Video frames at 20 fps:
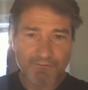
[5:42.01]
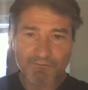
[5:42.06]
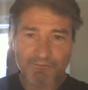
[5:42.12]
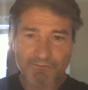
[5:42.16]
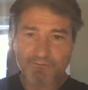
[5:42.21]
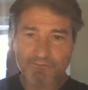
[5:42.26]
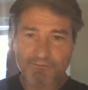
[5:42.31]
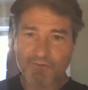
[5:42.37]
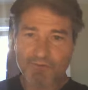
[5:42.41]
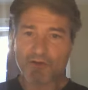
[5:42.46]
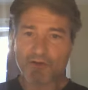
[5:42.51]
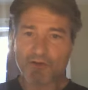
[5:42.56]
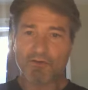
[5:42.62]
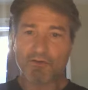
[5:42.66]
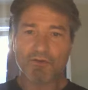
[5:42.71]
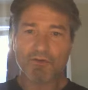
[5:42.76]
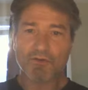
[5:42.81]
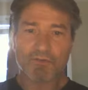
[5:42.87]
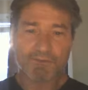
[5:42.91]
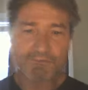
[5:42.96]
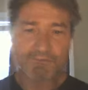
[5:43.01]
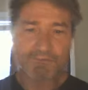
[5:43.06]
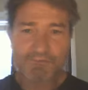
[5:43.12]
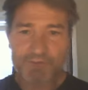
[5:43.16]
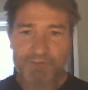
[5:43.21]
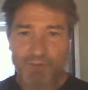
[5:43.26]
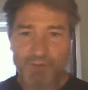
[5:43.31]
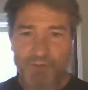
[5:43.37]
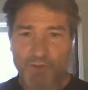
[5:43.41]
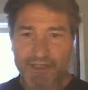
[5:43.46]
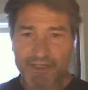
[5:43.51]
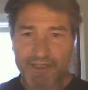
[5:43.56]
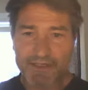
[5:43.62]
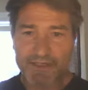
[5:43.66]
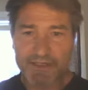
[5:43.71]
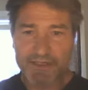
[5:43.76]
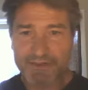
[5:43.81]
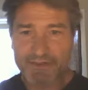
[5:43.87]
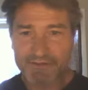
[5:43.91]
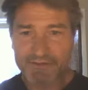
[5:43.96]
my whole point
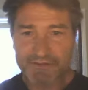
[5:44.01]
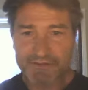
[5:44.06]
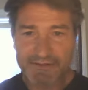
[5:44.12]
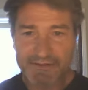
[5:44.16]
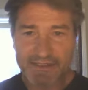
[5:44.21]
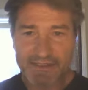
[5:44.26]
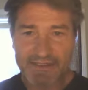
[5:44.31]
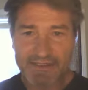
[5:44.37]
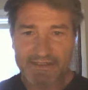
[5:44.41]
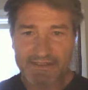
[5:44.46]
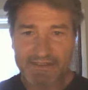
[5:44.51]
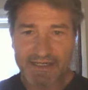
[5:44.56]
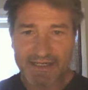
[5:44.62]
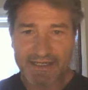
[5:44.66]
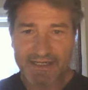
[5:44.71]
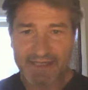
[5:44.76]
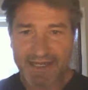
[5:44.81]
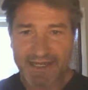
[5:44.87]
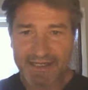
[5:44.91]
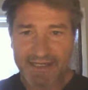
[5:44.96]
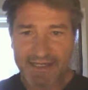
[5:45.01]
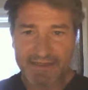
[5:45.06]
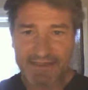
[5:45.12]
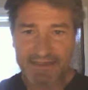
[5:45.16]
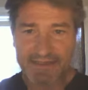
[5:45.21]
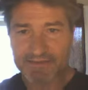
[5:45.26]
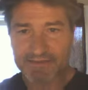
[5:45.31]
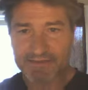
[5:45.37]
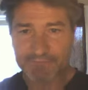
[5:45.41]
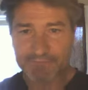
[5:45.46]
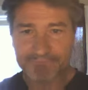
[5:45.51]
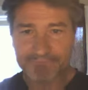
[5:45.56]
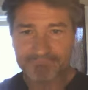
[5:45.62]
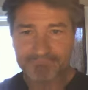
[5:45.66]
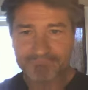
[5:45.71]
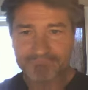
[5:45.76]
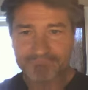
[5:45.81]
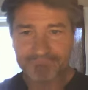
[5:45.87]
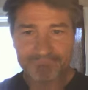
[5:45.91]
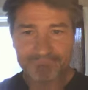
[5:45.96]
here is that atheism
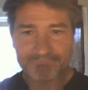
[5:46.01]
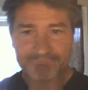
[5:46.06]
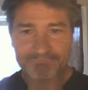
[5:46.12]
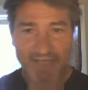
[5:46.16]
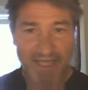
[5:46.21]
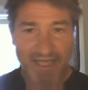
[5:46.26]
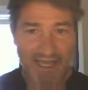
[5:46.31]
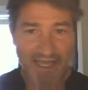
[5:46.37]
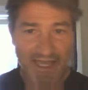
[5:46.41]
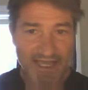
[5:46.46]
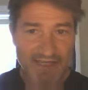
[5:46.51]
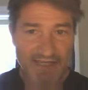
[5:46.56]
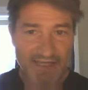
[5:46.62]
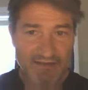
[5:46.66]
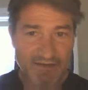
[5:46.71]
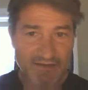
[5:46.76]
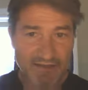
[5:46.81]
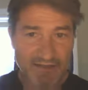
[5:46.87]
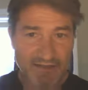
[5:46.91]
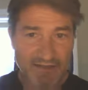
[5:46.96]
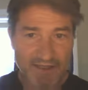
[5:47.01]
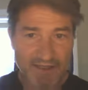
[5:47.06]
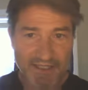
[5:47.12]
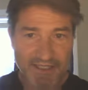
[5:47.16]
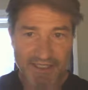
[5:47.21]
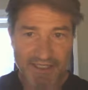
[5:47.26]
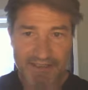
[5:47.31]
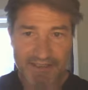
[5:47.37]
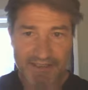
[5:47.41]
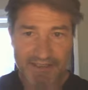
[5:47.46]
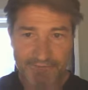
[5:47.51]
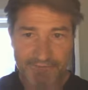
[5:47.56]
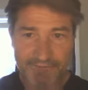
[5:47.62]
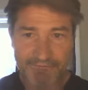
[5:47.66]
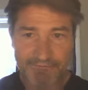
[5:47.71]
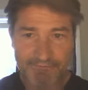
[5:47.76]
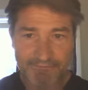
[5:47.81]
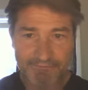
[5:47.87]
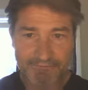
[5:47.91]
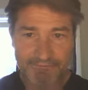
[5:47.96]
and theism
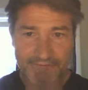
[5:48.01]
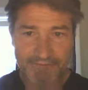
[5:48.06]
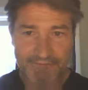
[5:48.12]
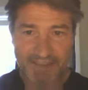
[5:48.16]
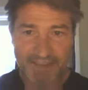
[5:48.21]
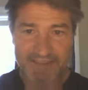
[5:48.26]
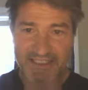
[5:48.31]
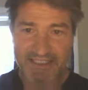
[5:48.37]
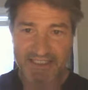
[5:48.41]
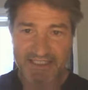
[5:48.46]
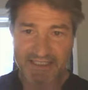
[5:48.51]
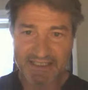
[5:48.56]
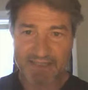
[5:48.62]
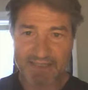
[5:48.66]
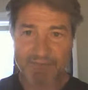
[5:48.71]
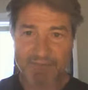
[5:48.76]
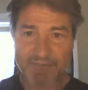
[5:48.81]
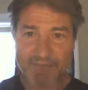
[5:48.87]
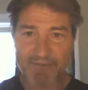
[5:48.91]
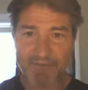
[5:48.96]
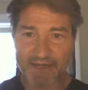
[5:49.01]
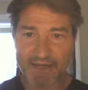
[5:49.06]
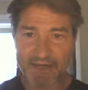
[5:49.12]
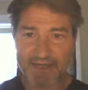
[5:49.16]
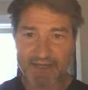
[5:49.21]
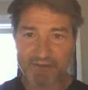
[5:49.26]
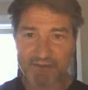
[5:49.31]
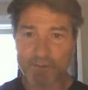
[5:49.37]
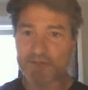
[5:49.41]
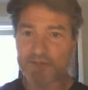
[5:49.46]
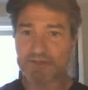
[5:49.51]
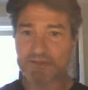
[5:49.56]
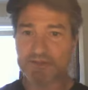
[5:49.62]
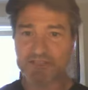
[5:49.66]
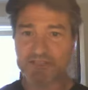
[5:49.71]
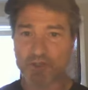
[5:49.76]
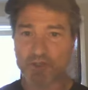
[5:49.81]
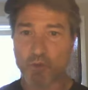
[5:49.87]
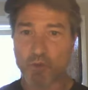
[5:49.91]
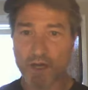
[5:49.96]
is a leap of faith, whether it's
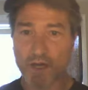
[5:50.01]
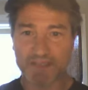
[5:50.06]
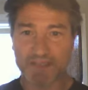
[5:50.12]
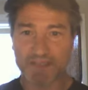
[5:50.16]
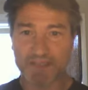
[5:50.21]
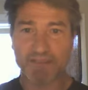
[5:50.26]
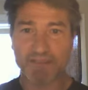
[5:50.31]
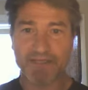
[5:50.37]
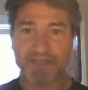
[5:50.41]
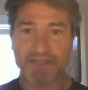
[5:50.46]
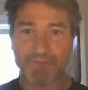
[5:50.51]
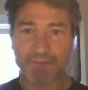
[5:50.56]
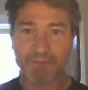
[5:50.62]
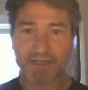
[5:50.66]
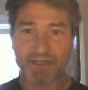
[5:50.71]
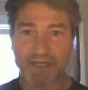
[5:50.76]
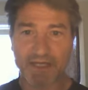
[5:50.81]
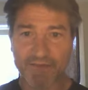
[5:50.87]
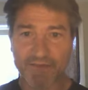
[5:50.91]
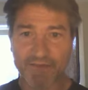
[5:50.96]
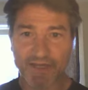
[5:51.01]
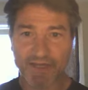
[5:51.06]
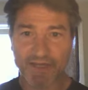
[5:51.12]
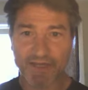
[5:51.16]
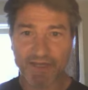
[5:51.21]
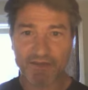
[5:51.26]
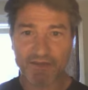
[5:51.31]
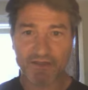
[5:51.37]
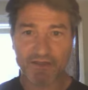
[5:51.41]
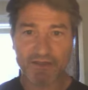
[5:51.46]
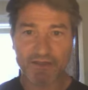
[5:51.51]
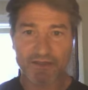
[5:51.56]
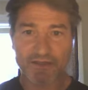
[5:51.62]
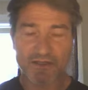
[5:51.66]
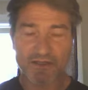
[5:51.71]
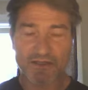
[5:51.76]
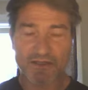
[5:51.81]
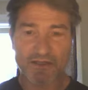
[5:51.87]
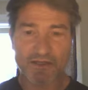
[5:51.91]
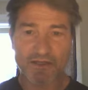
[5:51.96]
a quantum leap of faith
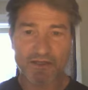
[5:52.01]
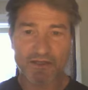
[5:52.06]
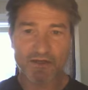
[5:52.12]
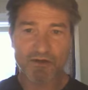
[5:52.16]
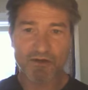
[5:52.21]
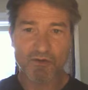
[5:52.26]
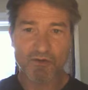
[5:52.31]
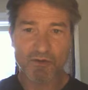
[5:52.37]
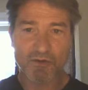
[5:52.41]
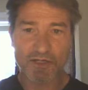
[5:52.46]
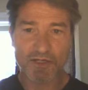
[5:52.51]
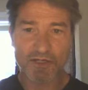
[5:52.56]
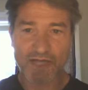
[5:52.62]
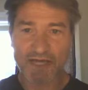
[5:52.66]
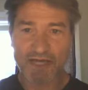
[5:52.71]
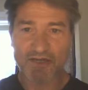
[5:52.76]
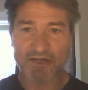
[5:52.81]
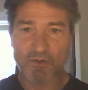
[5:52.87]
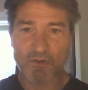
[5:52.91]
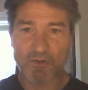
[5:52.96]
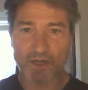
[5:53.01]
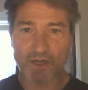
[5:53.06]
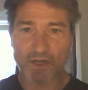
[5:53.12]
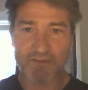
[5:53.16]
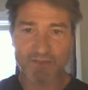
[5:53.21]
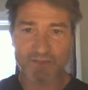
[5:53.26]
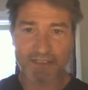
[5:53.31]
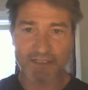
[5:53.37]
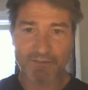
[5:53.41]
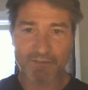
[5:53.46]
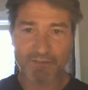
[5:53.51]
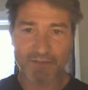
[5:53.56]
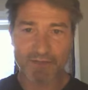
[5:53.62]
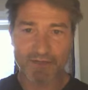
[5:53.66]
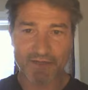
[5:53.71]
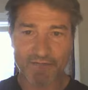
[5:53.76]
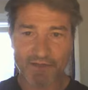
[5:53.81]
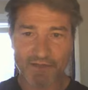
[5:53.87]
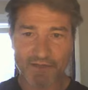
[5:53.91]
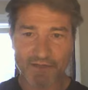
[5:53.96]
or not a quantum leap
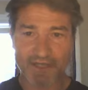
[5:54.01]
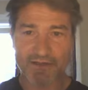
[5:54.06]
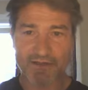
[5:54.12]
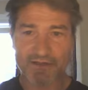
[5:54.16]
of faith.